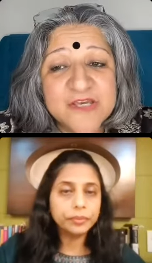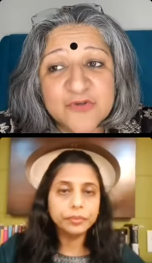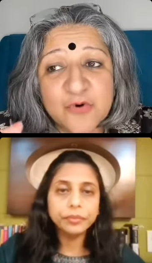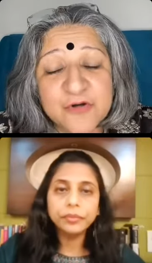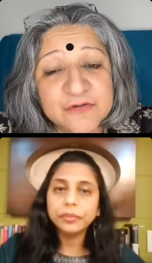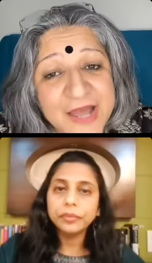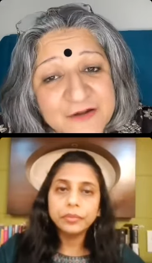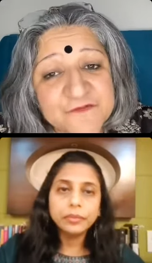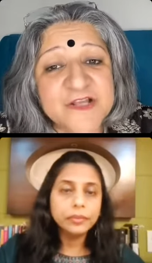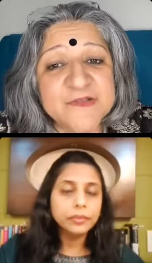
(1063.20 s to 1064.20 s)
Speaker 1: is getting
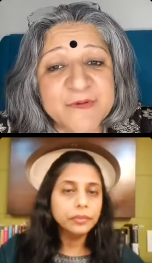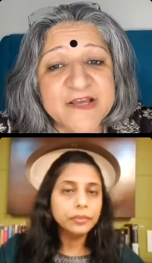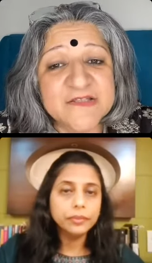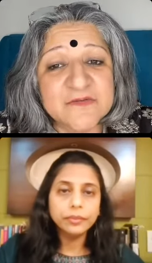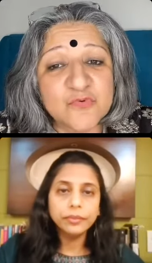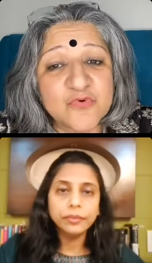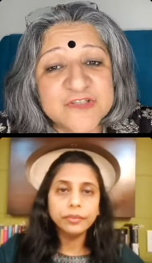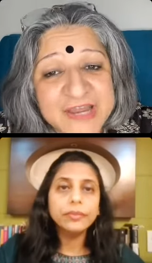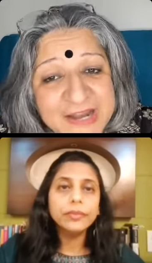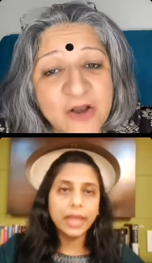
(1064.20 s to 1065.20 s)
yes. all the stuff that you have not
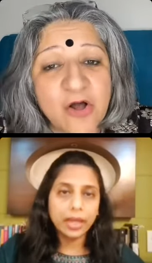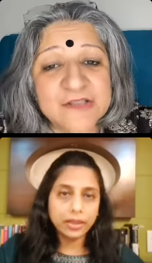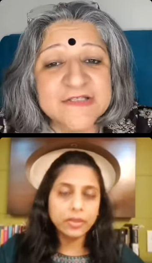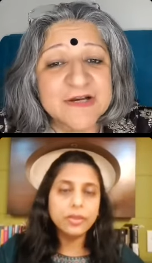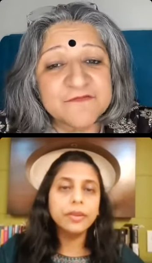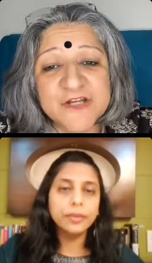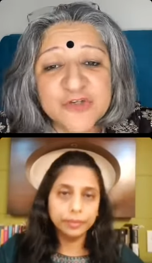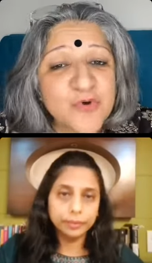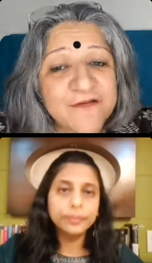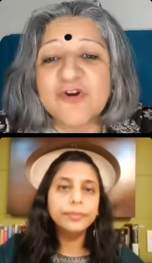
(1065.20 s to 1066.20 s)
allowed your child to get
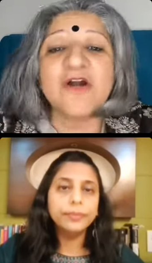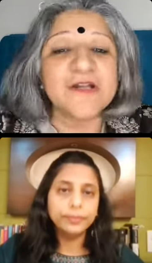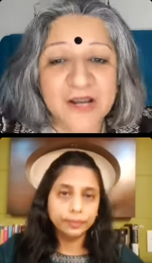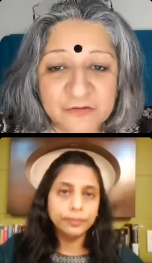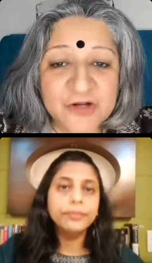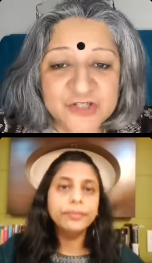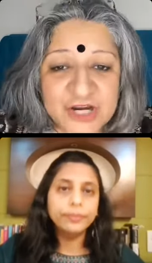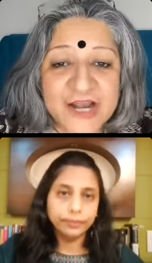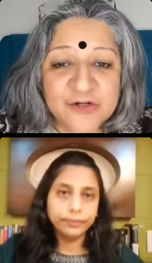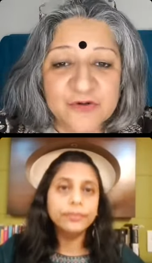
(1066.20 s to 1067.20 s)
so anyway the child
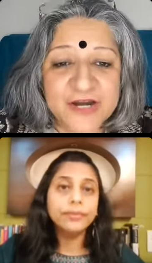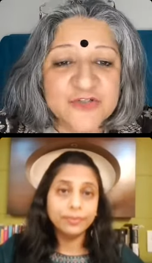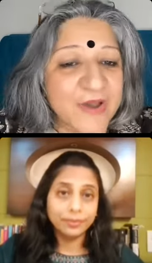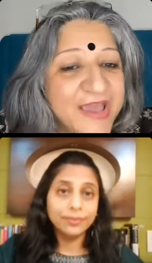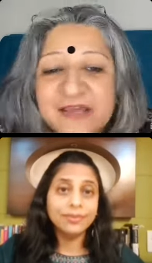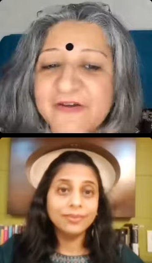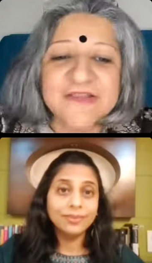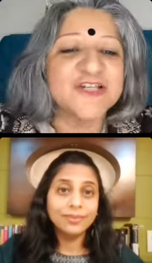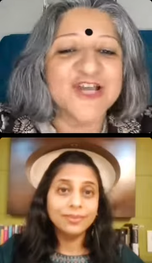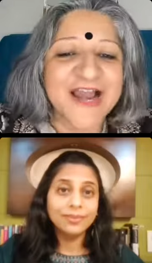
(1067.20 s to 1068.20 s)
is getting exposed
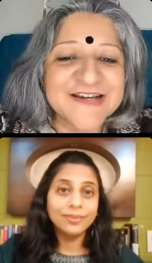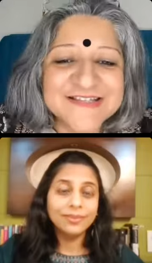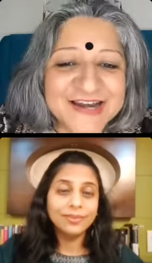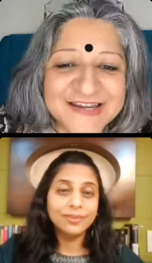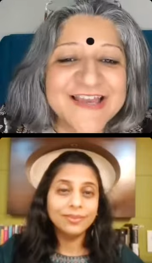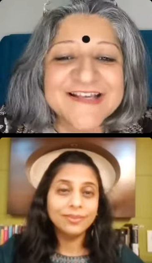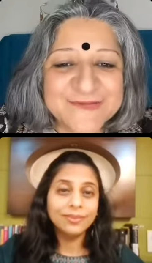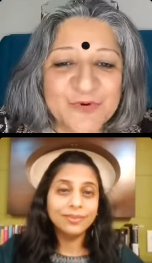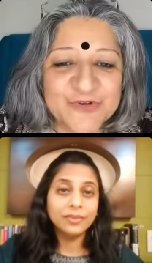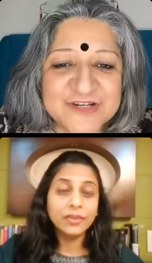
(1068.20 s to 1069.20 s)
unfortunately in right?
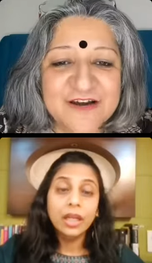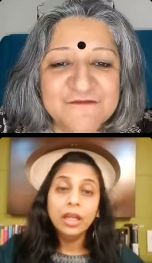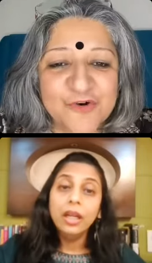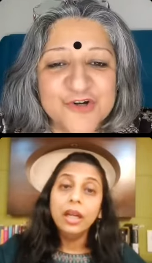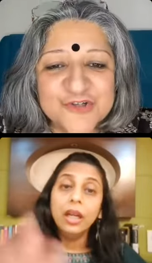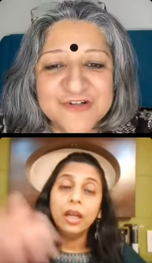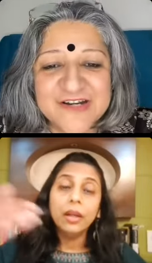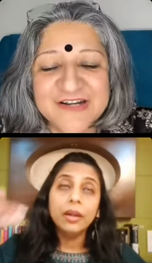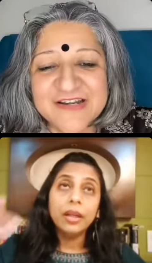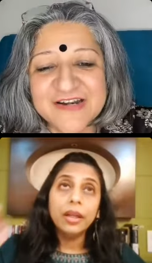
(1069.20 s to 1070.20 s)
fact a-
Speaker 2: really
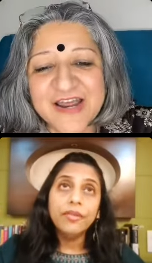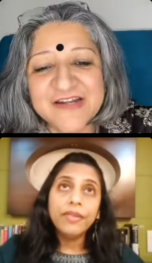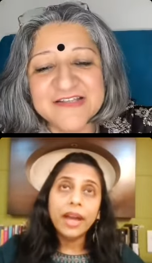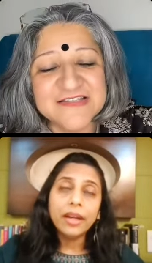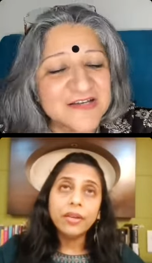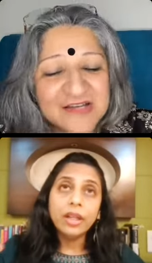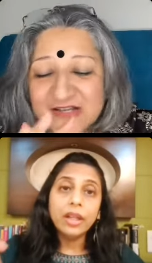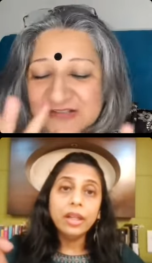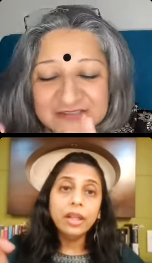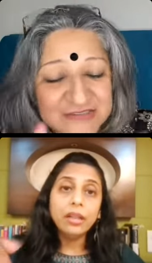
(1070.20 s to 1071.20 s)
they don't
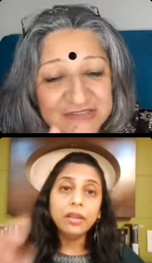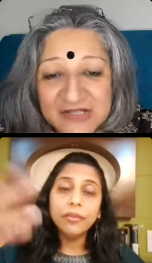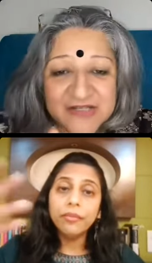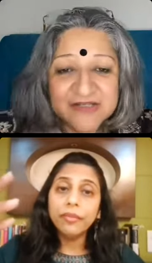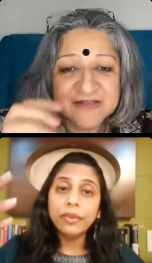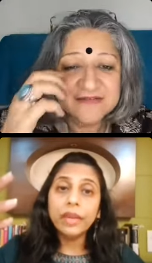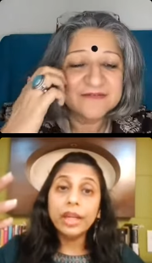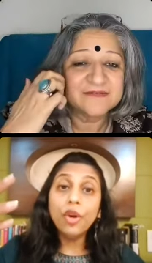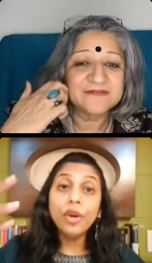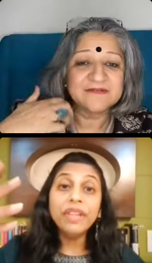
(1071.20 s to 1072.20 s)
even have to they don't
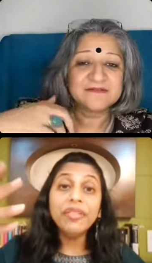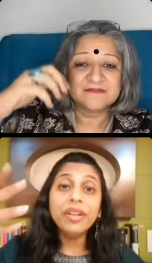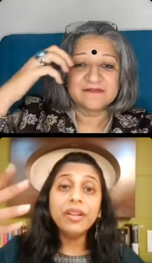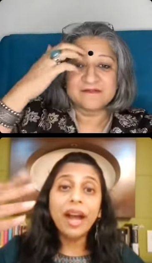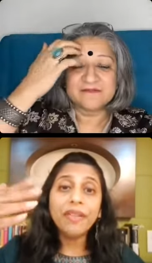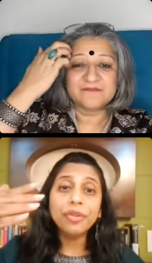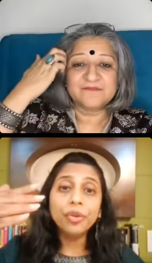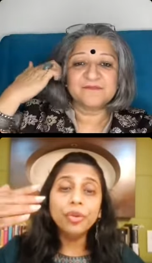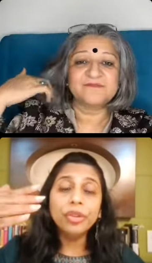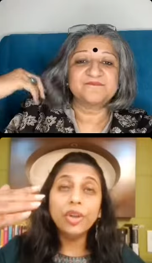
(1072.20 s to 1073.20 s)
even wait to go to
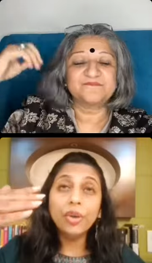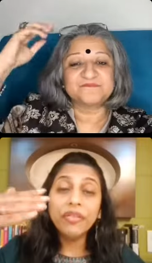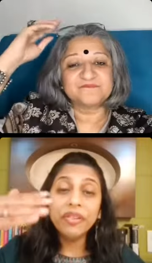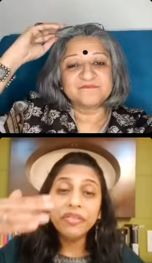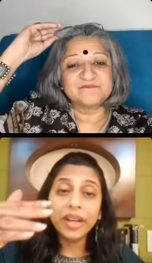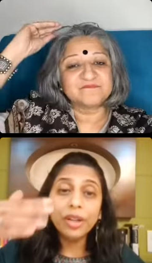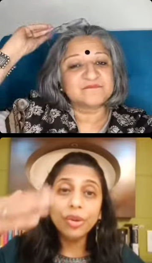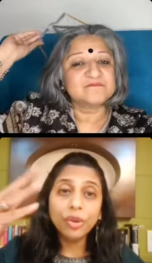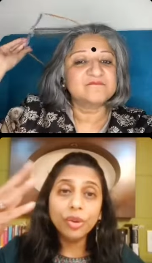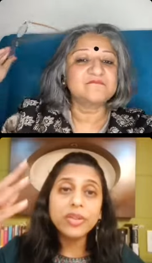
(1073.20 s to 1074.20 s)
somebody else's
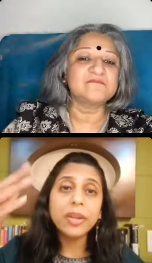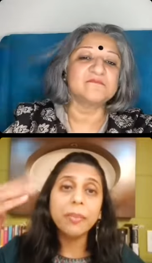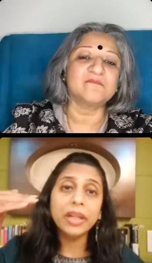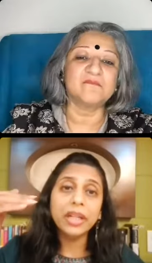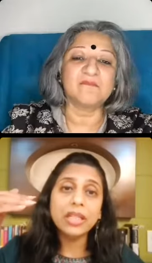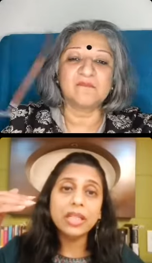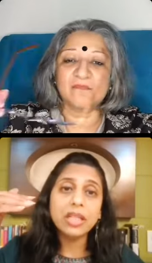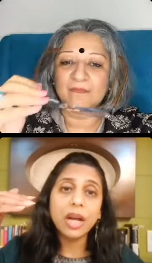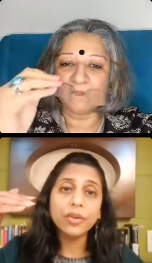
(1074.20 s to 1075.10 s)
houses their grandparents